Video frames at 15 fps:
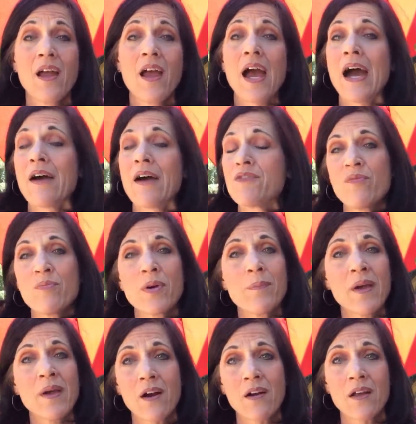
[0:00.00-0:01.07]
after I've
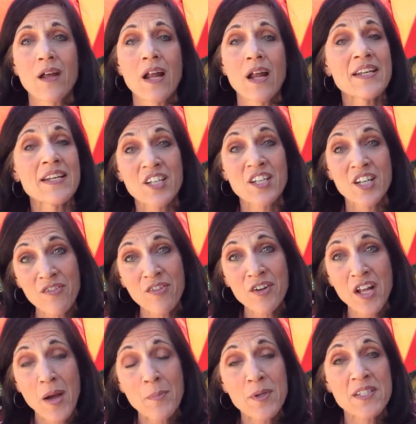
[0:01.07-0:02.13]
prepared it. I like to cover it
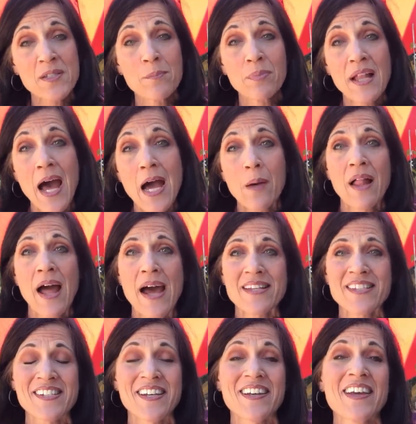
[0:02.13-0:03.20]
up with some black
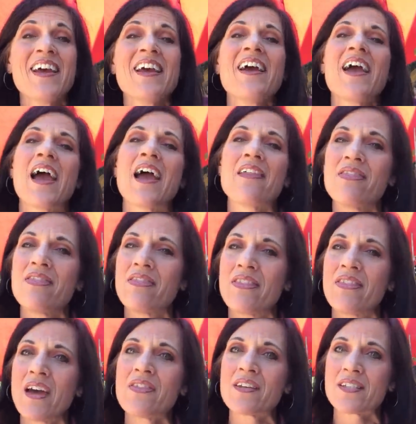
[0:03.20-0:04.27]
plastic and
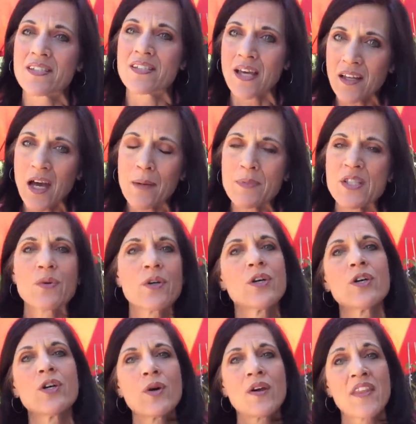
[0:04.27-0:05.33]
then the sun comes
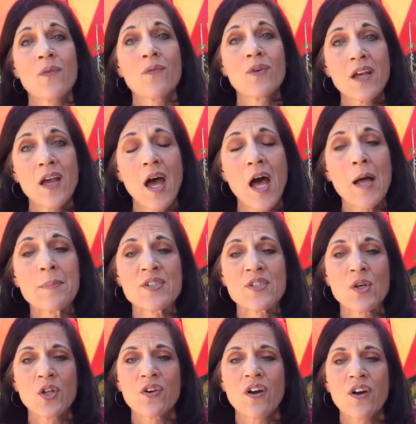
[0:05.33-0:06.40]
through and that really helps
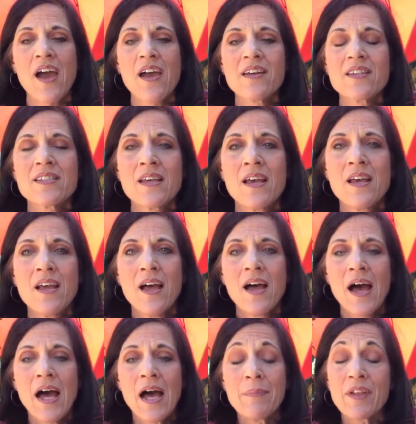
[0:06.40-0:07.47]
solarize
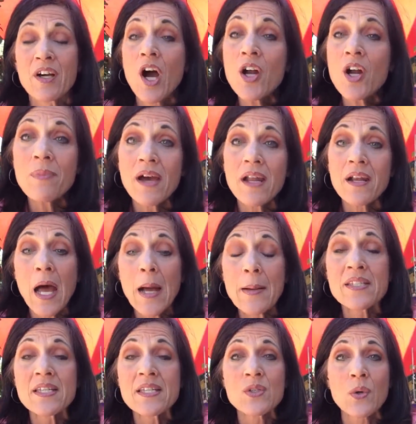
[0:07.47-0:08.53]
um, the garden bed and
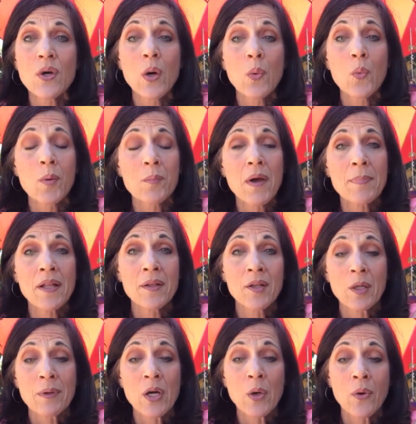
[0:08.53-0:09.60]
helps the soil warm up a
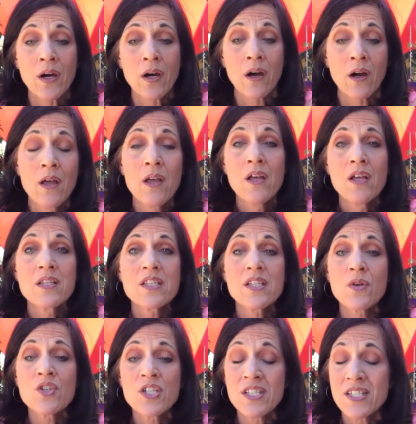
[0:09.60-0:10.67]
little bit quicker.
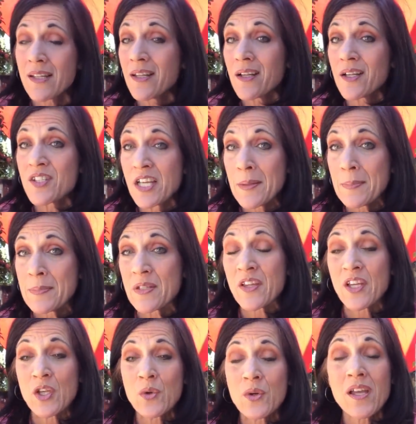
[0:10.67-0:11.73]
So just a little tip so
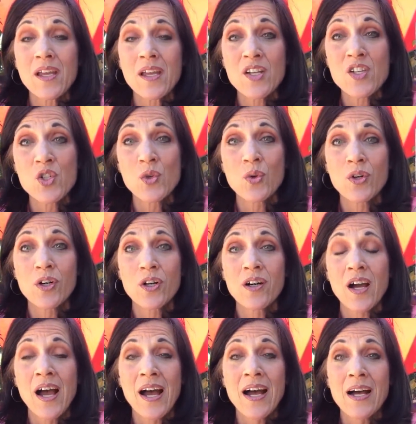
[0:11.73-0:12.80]
that you can get
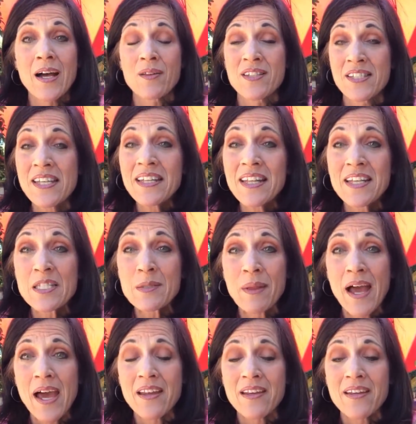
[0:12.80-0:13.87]
your uh, seedlings
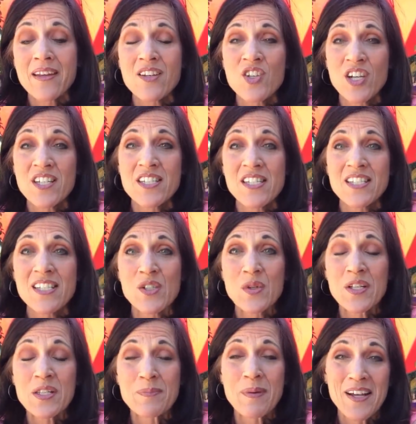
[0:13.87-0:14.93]
planted just as
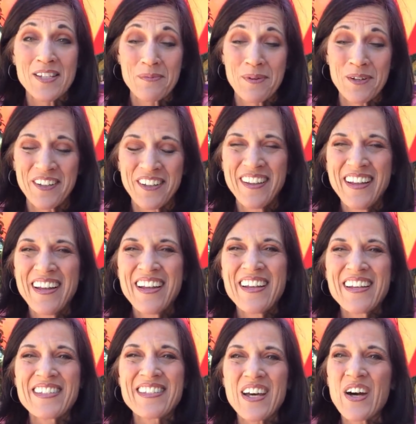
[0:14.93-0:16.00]
soon as possible.
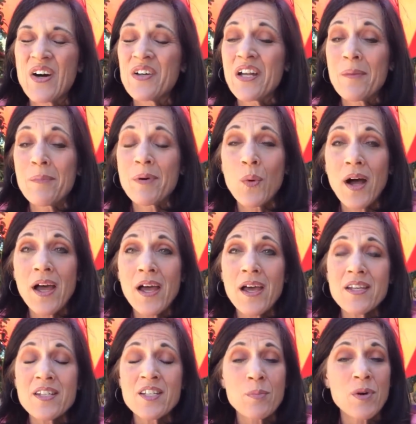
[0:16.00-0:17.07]
So number
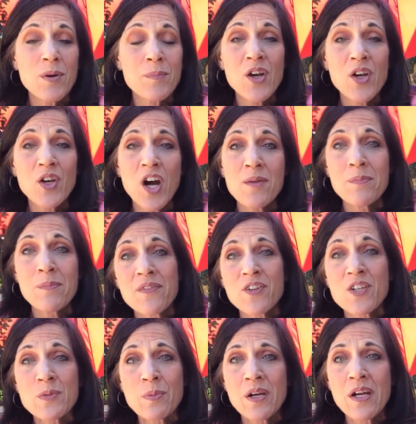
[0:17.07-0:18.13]
one, to prepare your garden bed
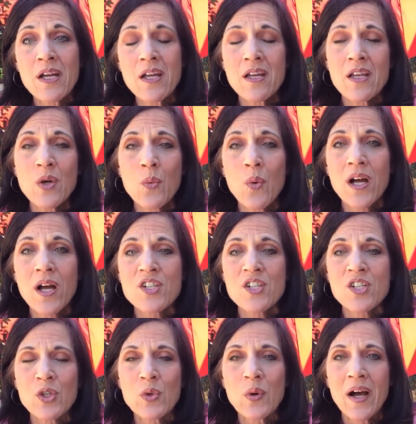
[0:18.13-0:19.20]
for spring, you want
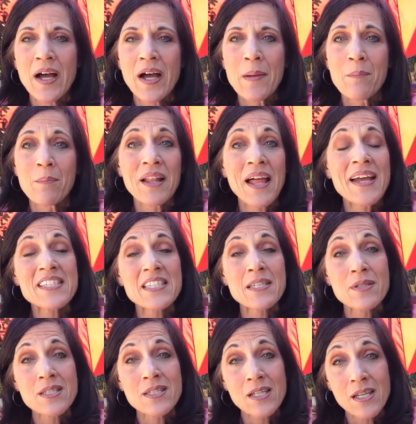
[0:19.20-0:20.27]
to um, plant
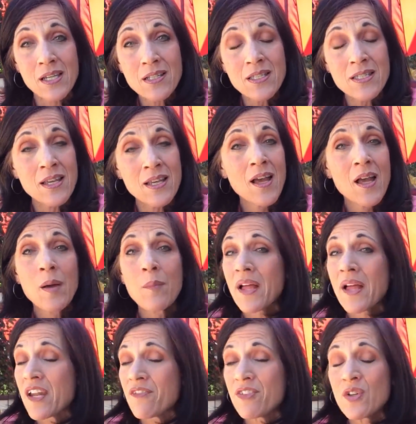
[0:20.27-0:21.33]
some seeds.
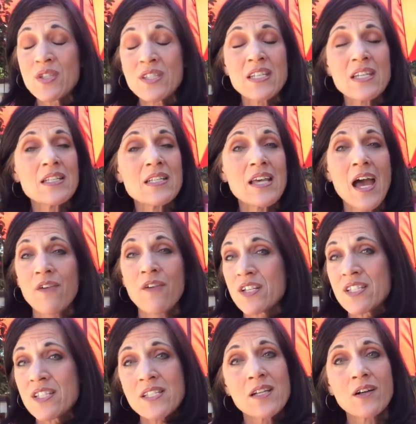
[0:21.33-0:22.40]
Plant a few seeds
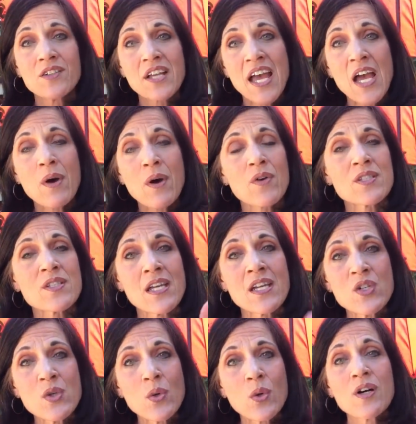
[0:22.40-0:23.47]
every single day, whether it's
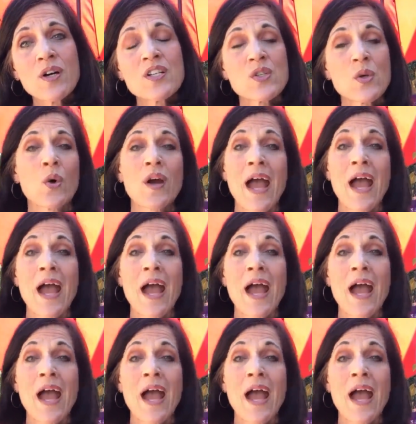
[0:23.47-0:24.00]
indoors or